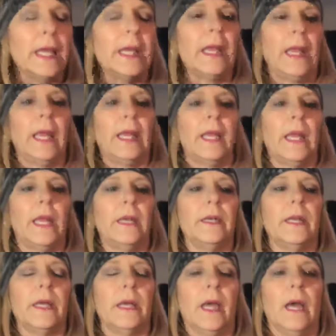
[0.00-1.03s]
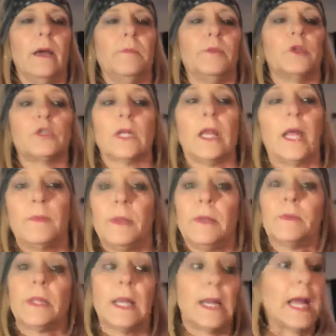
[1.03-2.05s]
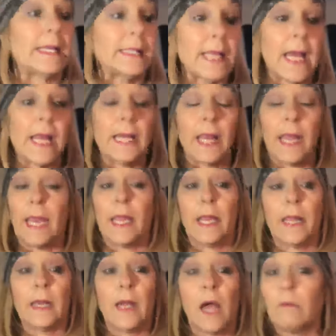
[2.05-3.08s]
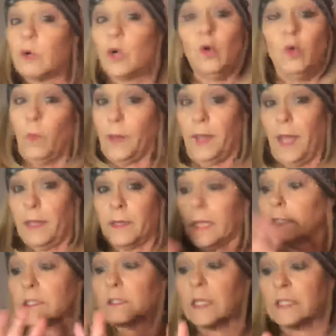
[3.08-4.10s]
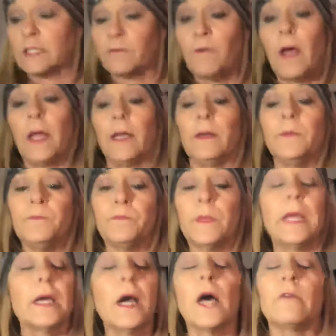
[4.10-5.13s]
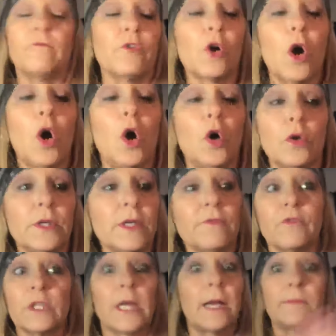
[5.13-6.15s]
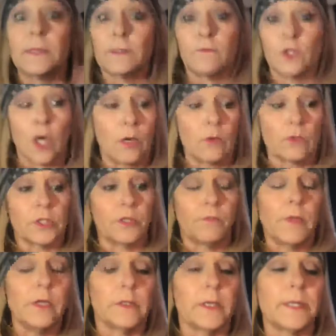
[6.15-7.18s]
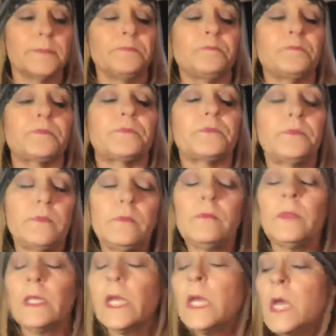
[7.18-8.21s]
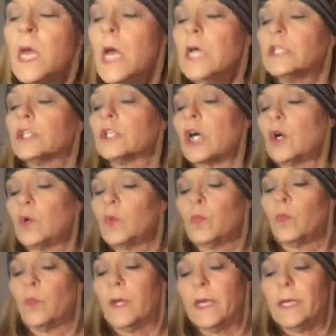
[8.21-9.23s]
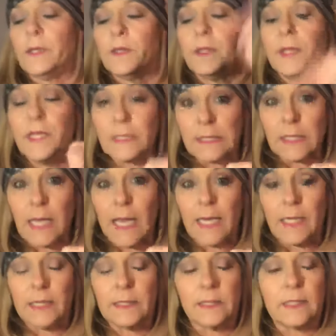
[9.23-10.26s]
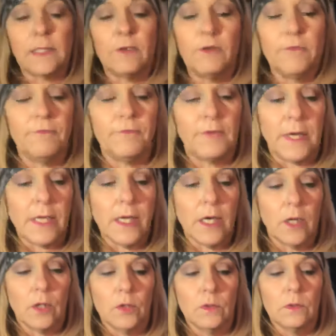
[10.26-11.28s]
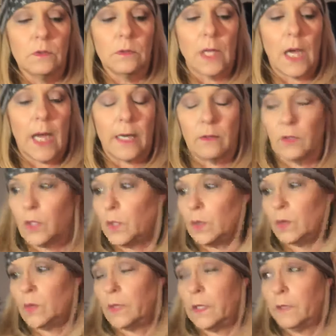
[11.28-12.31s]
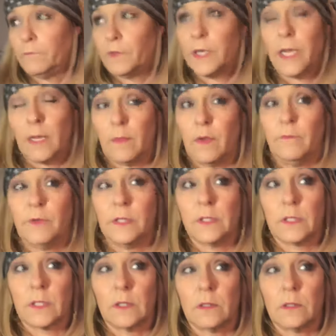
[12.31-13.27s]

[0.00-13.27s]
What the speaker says: And there's a lot of people that like that, and I'm cool with that. That's fine. Thank God for all different types of genres of music. So when this latest video, I don't know if the name of it is